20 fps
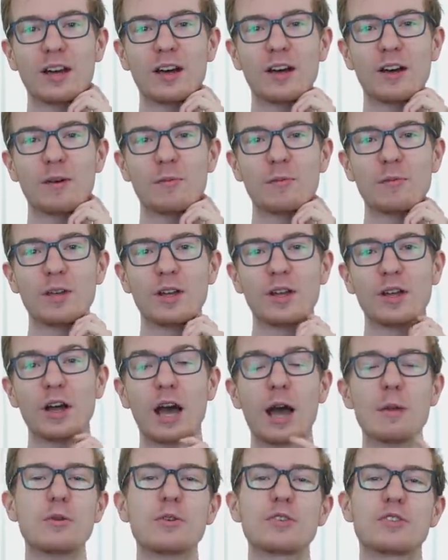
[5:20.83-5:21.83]
Um,
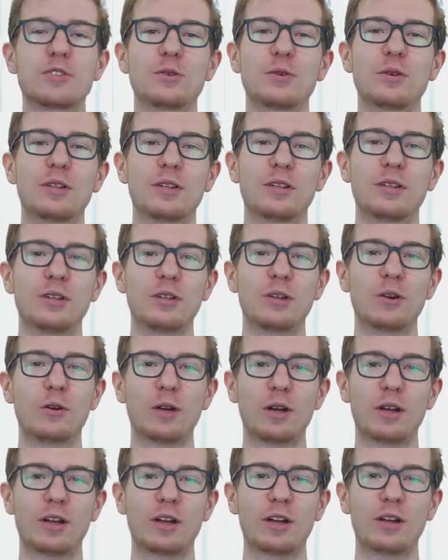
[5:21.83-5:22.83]
I'm used to it, you
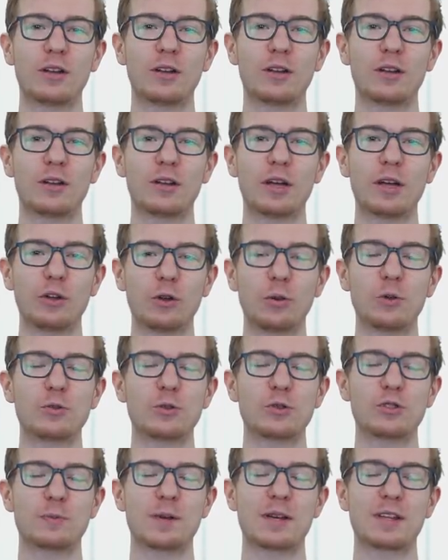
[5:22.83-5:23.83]
know, uh, I know what
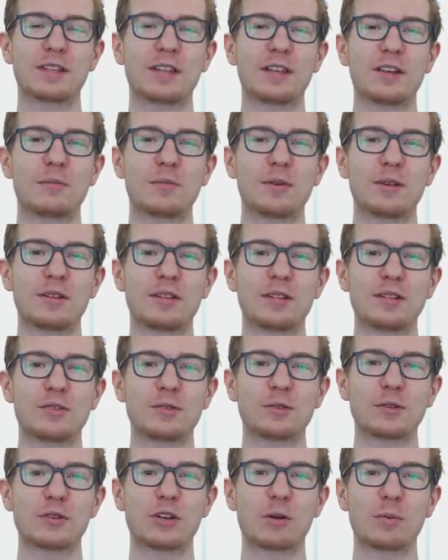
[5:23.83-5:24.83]
to expect now but it
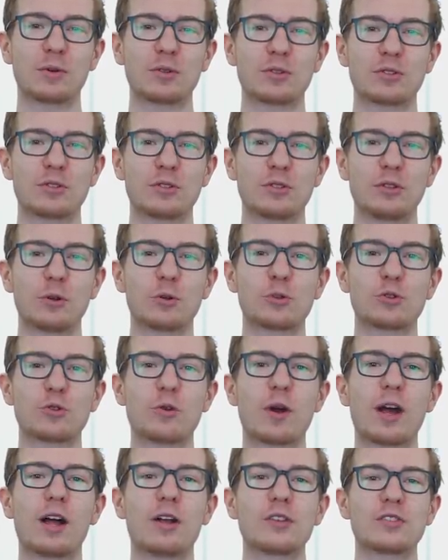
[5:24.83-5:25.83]
took a couple of, you know,
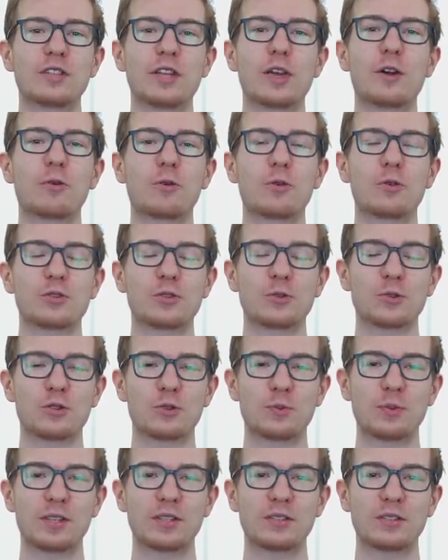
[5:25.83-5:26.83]
trials and errors so to
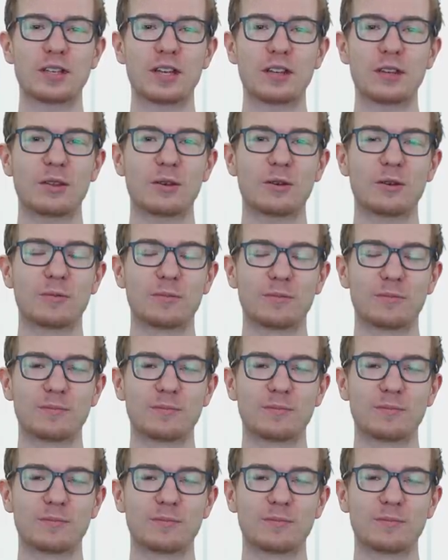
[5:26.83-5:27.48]
speak to get there.